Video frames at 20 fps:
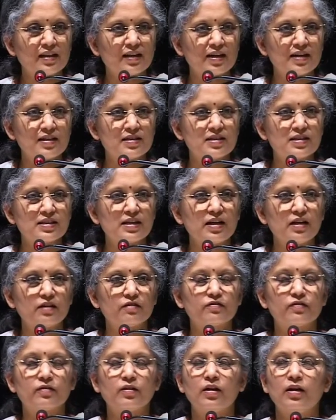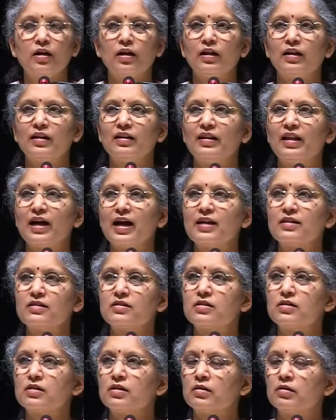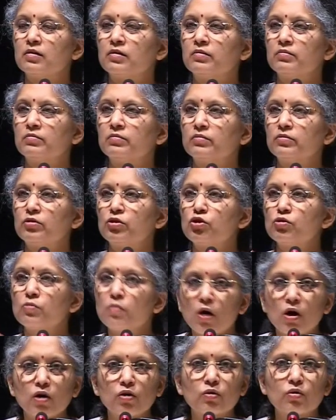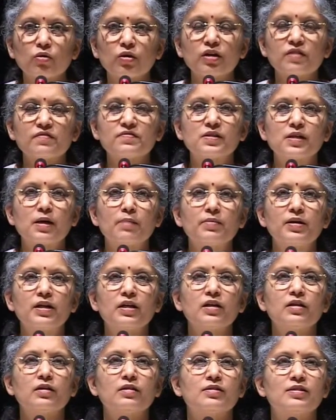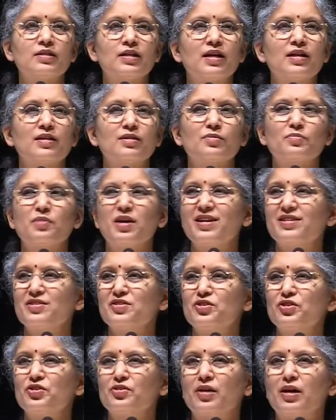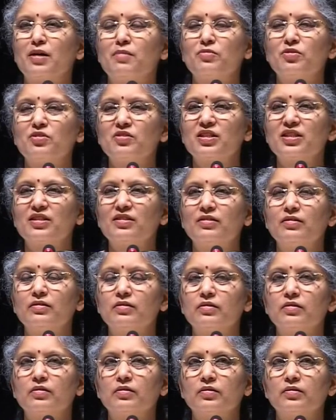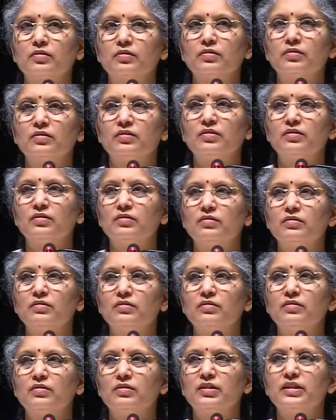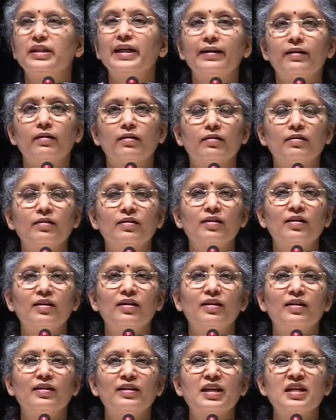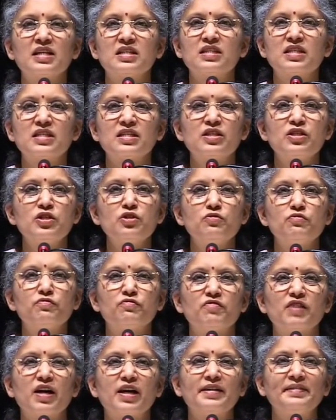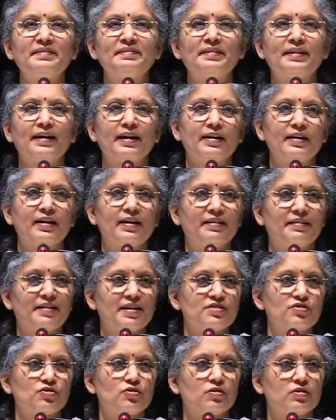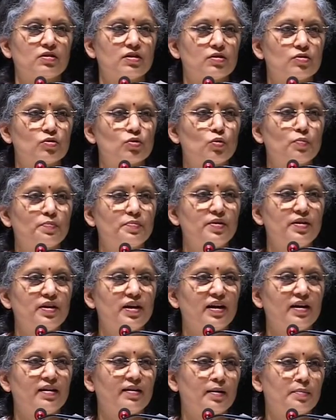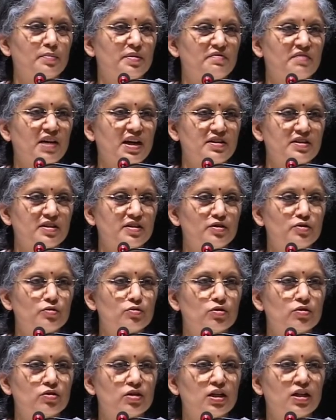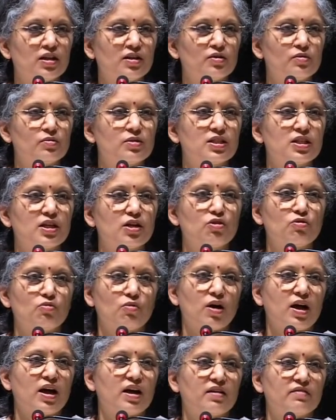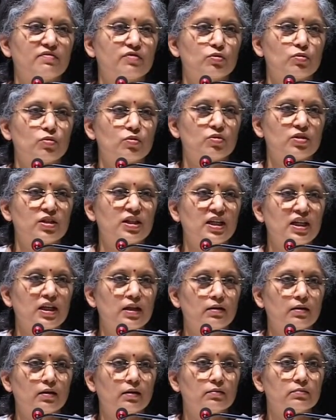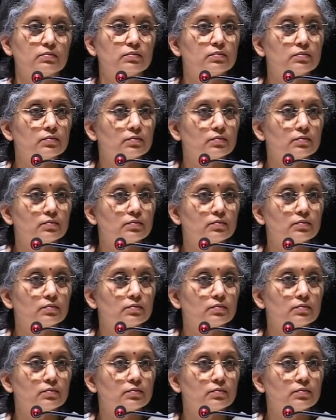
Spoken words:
Gita itself, that tomorrow if somebody says, why don't you come to a dinner? There's this new fine dining restaurant that's open and I'm inviting you to dinner. You'll say, no, I have to go to the Gita.